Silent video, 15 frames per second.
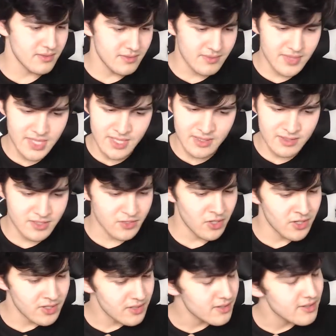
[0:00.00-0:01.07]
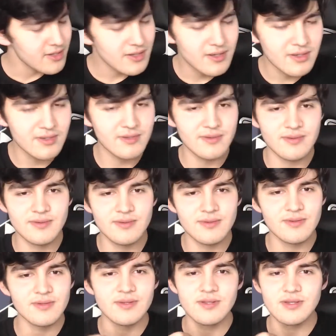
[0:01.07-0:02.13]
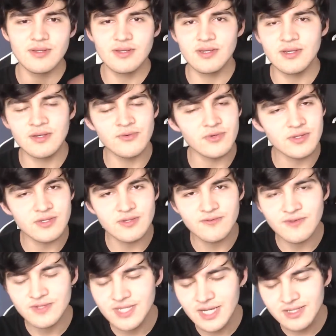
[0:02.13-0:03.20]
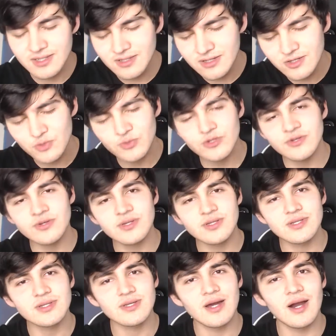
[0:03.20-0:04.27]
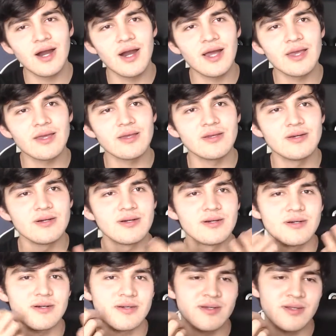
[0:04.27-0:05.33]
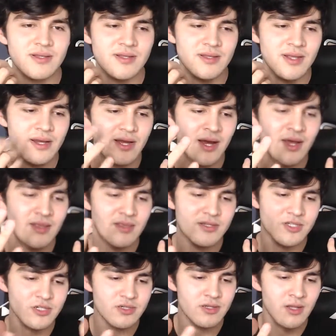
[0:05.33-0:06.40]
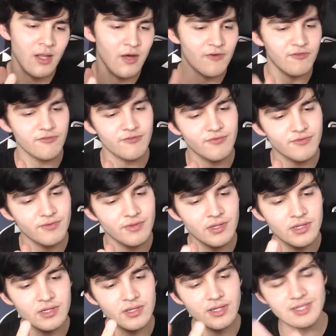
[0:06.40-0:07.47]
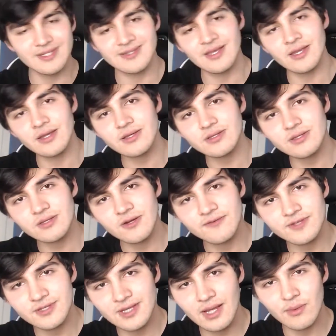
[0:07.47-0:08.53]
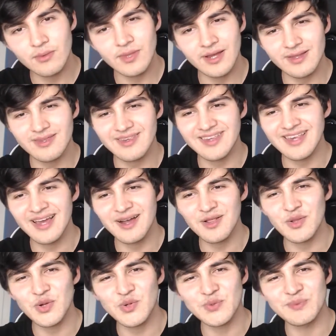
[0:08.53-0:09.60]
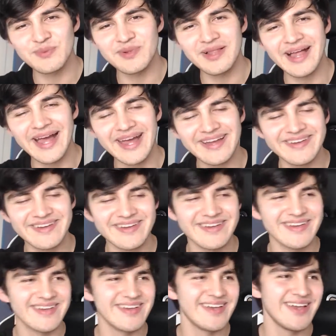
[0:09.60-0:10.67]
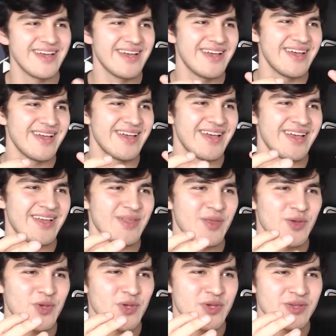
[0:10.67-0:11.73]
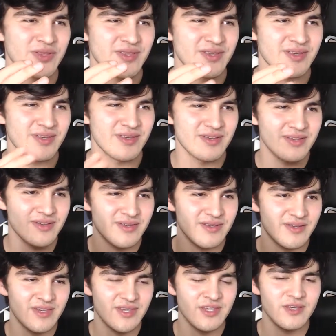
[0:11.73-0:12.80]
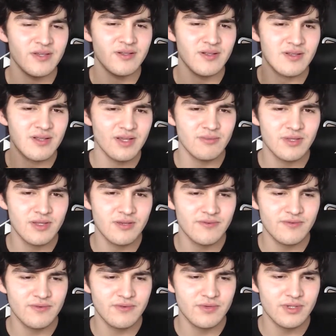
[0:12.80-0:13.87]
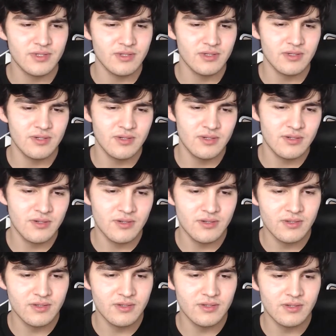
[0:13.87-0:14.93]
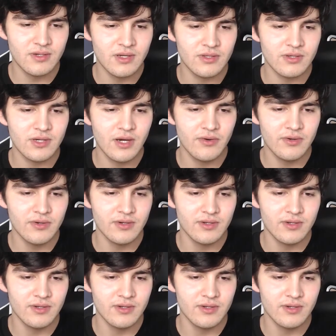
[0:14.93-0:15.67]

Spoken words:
And sonically it was a fantastic experience. I just love the aesthetics of the sound, like the yellow, black, the eagle, I believe it was on the cover.